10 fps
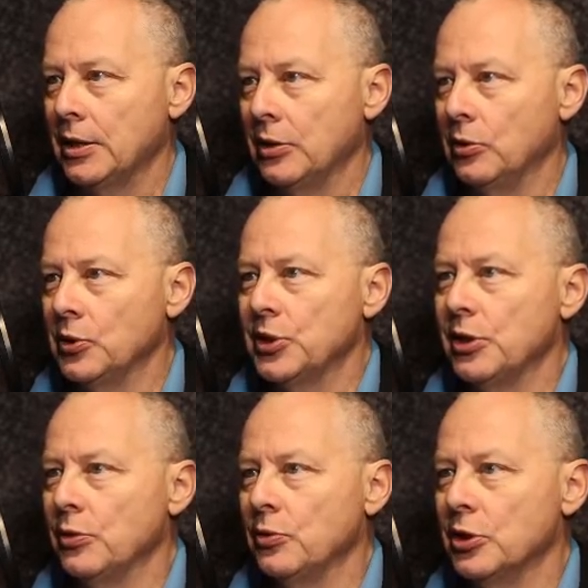
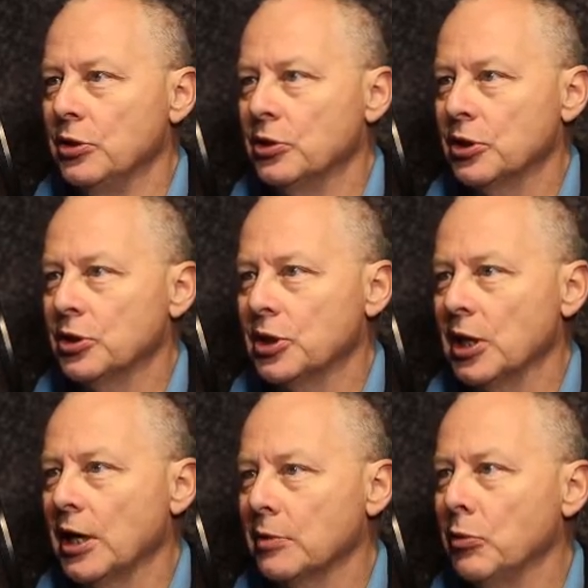Also, you should
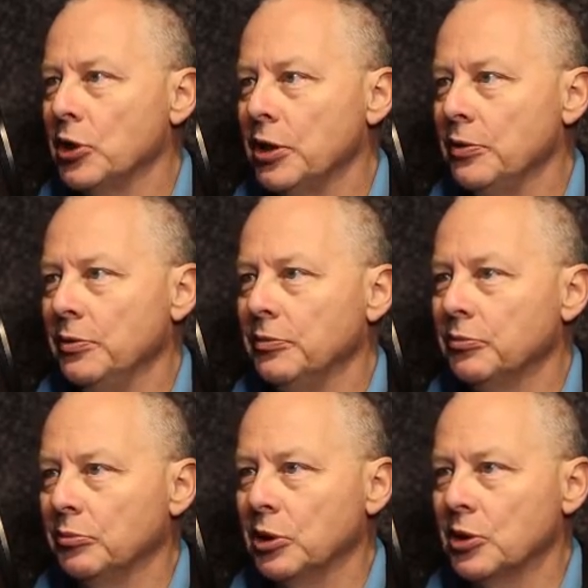select mono,
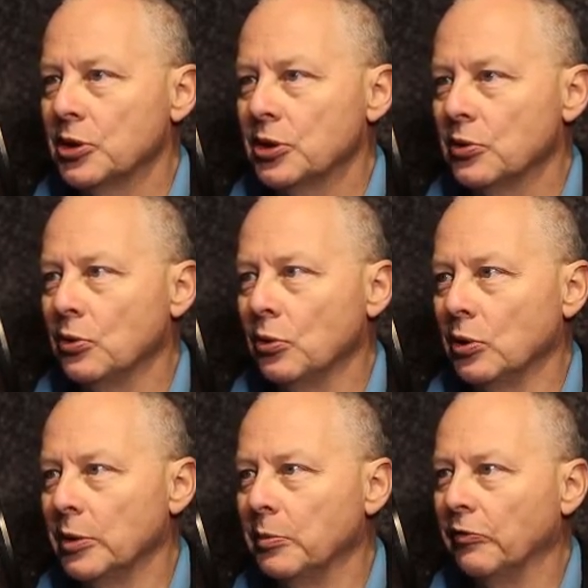because all
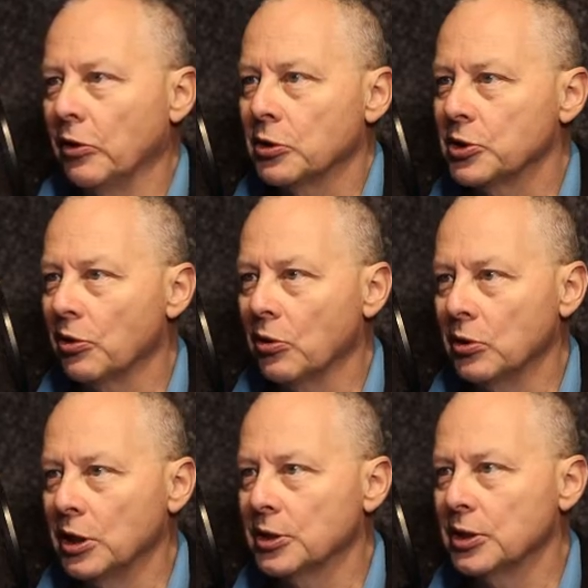Librivox
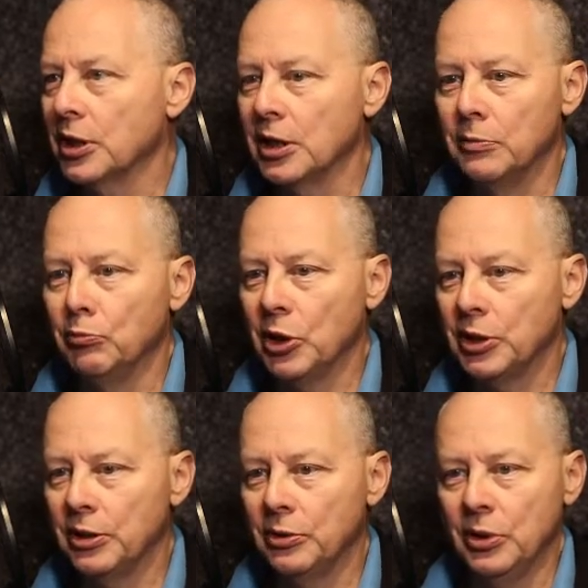recordings are done in
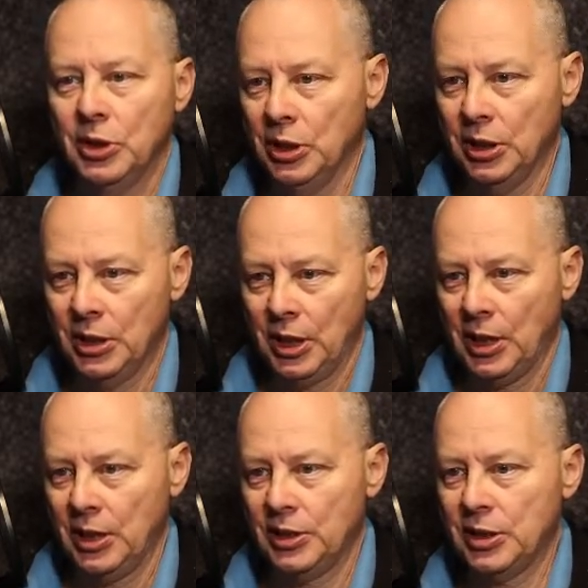mono.
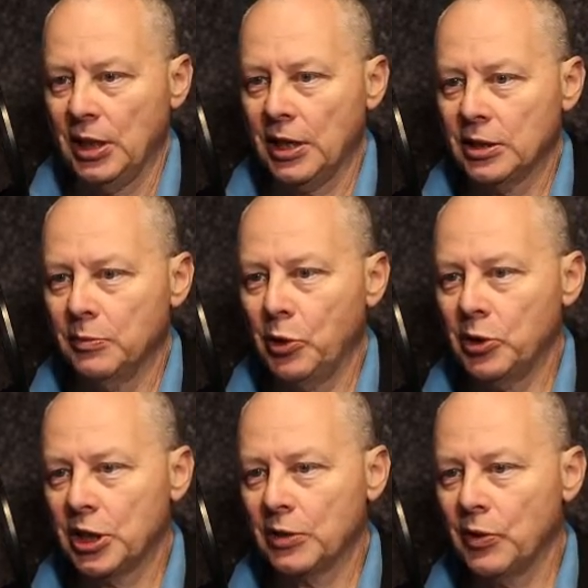Select the
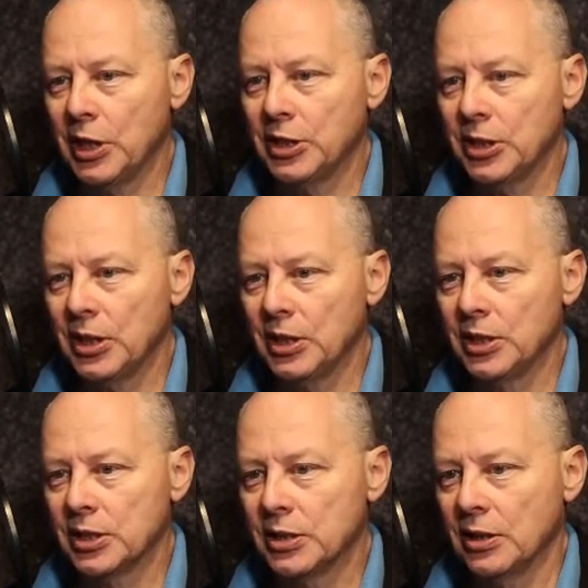project rate
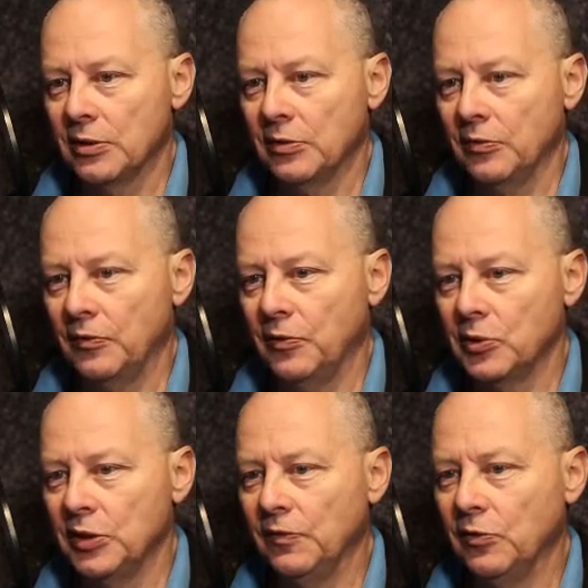is
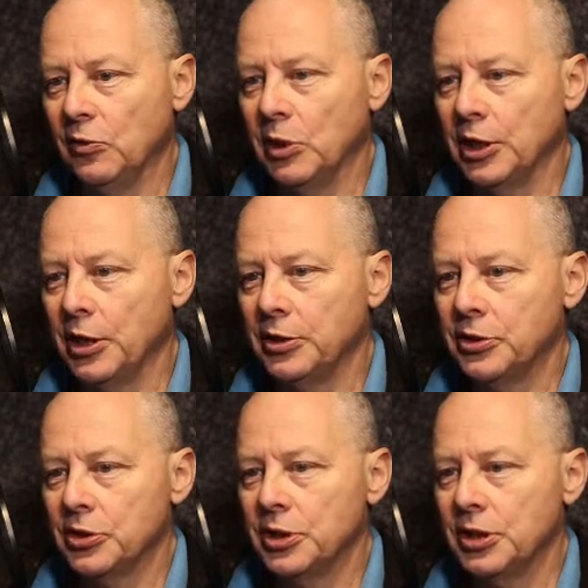
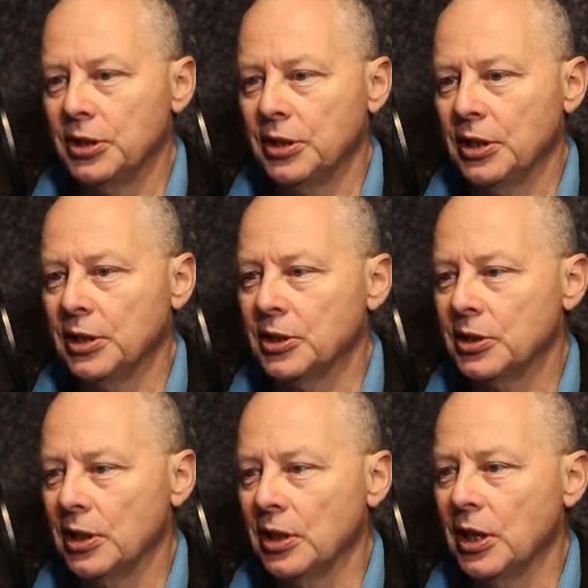44/100.
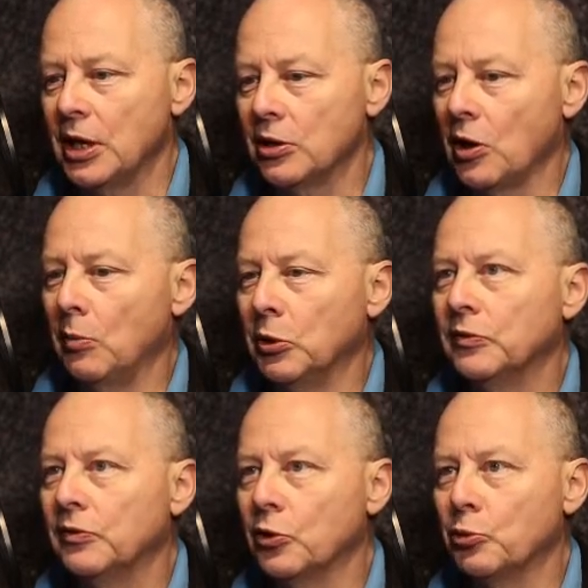That's again common
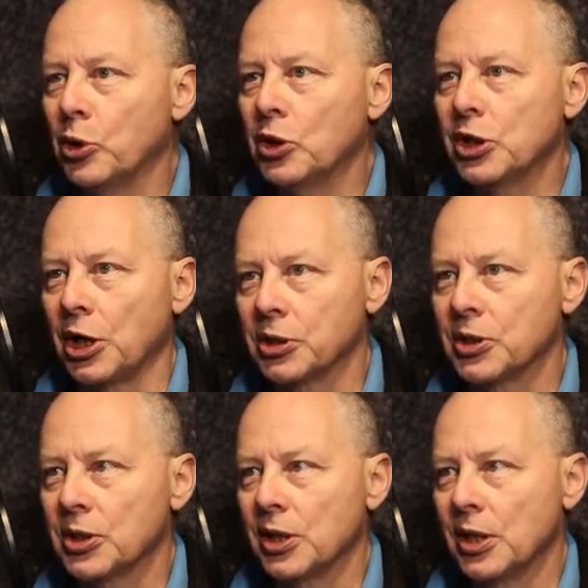for all projects.